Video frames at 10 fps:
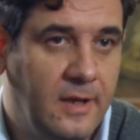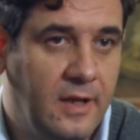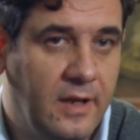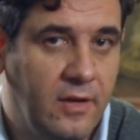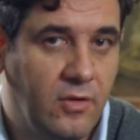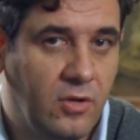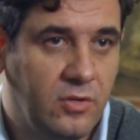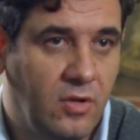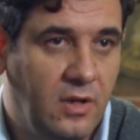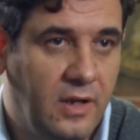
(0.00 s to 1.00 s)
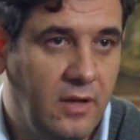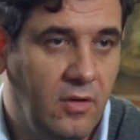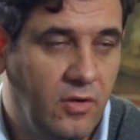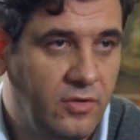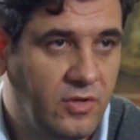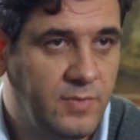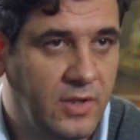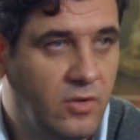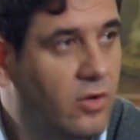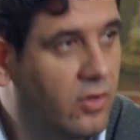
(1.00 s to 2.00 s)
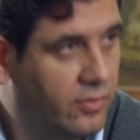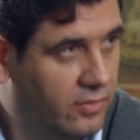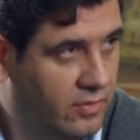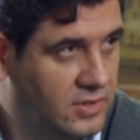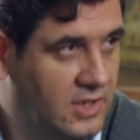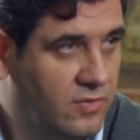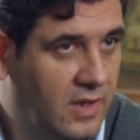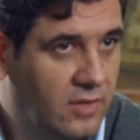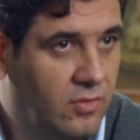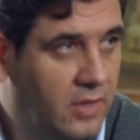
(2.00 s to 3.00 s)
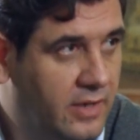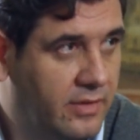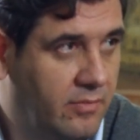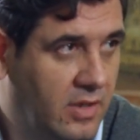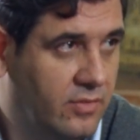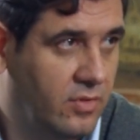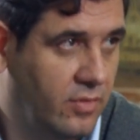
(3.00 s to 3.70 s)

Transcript: uh, not only Orthodox but non-Orthodox as well, to learn about